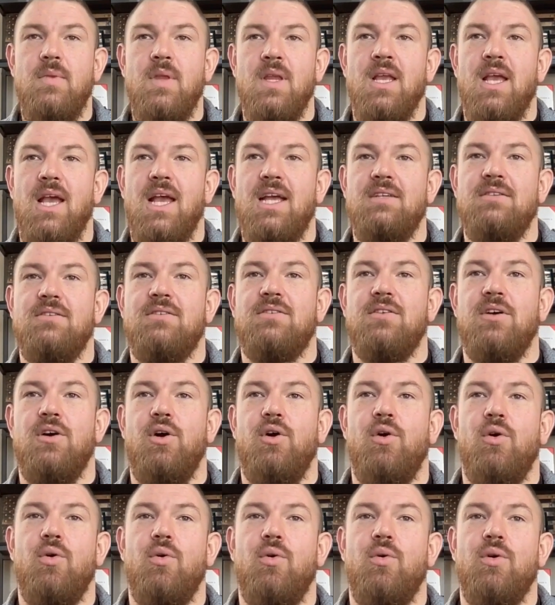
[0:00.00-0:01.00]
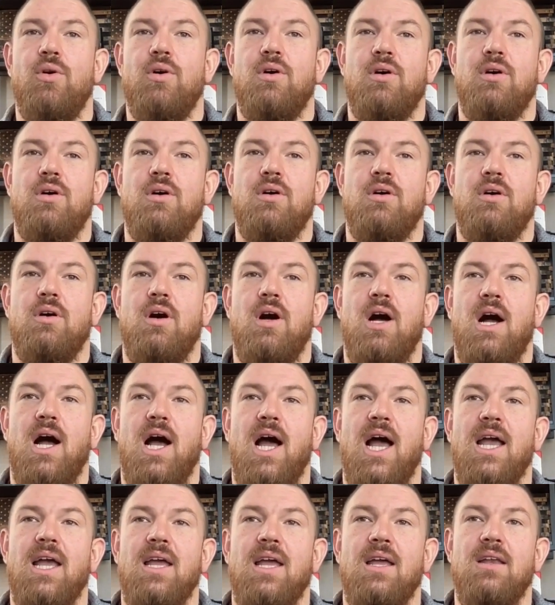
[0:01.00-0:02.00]
And so
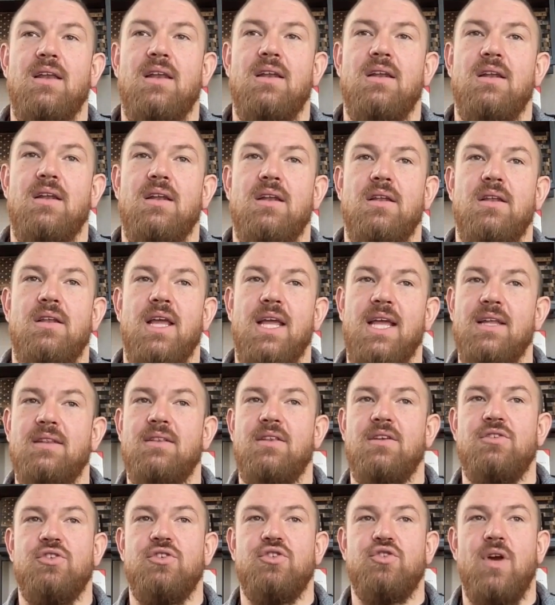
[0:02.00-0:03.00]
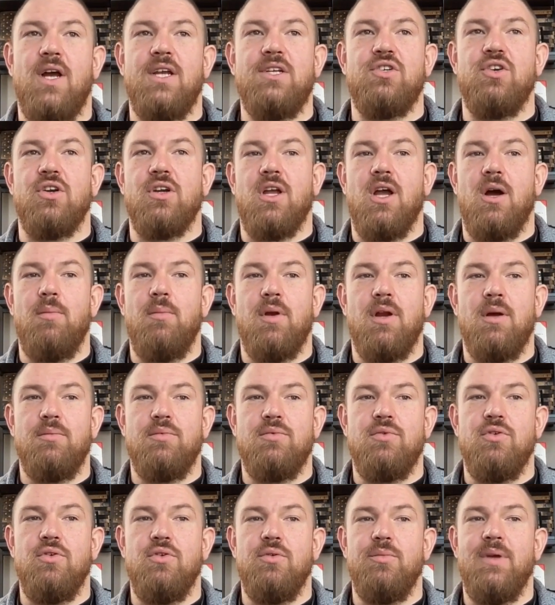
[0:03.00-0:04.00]
they get the stretcher coming
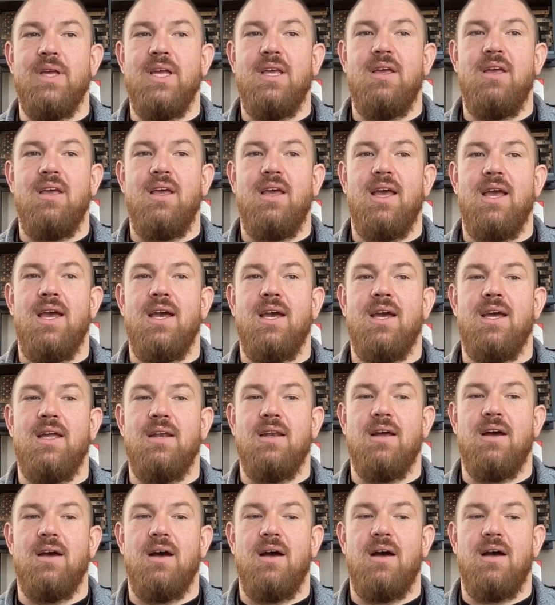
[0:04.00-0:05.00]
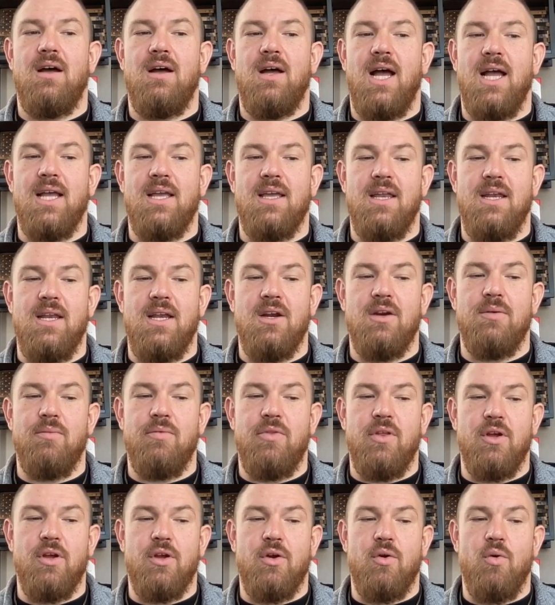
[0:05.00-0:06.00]
up to me, and I can hear
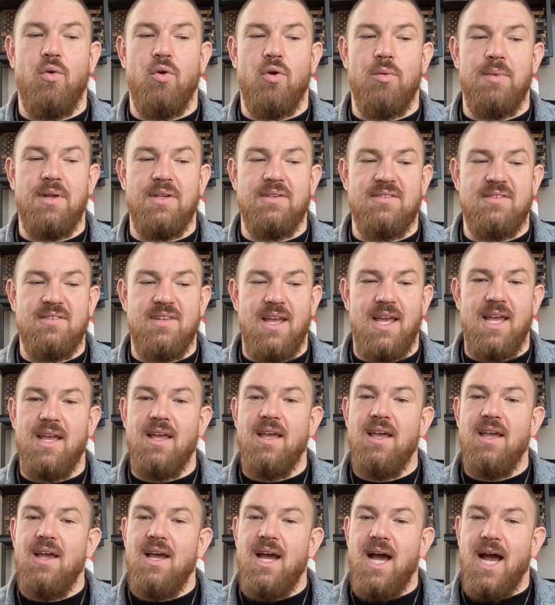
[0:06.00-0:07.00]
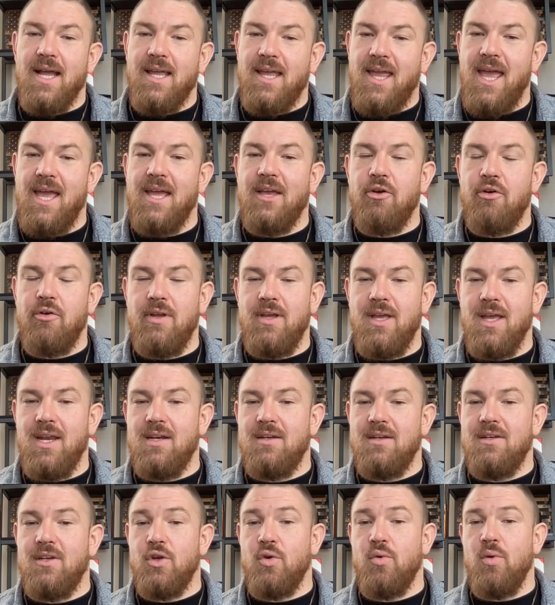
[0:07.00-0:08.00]
the corpsman say, "I can't get
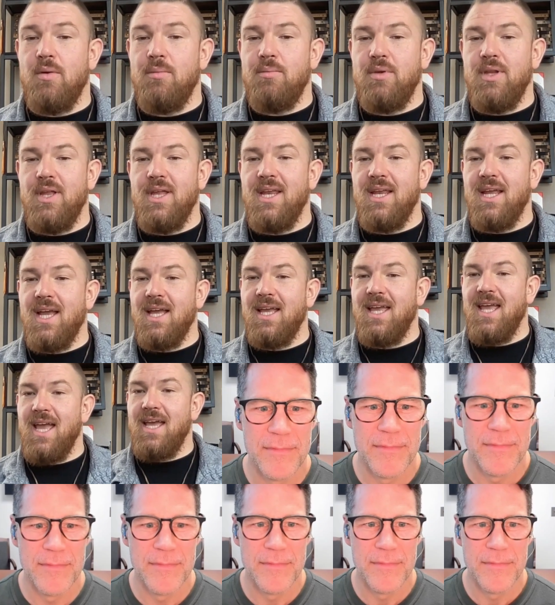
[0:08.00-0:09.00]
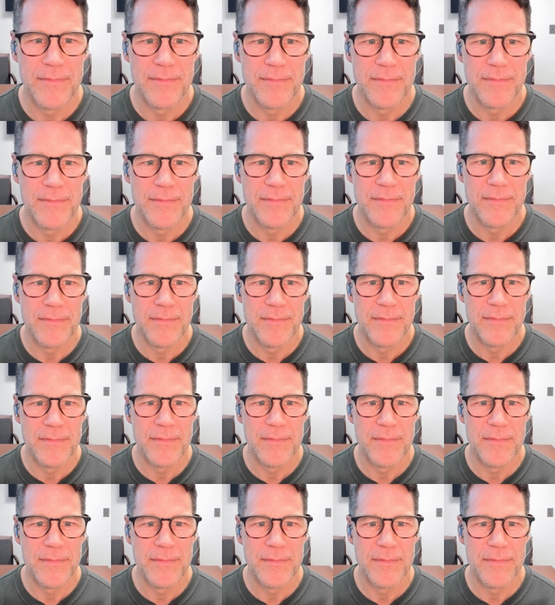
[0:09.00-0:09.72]
it to quit bleeding. I can't get it to quit bleeding."